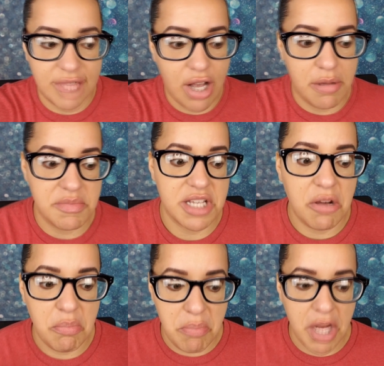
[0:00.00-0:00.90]
comes
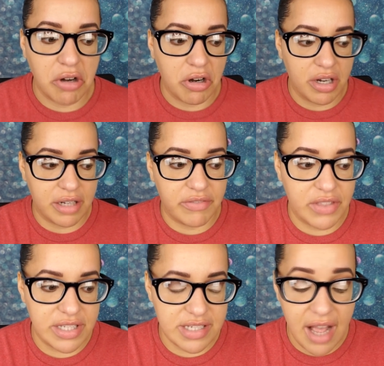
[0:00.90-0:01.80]
out better. And if
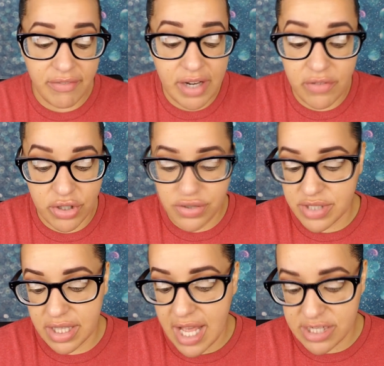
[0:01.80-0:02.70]
this, I've never used
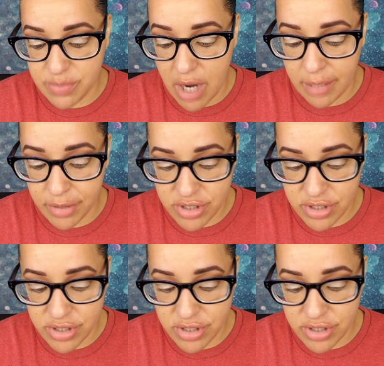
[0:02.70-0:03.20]
a lash primer,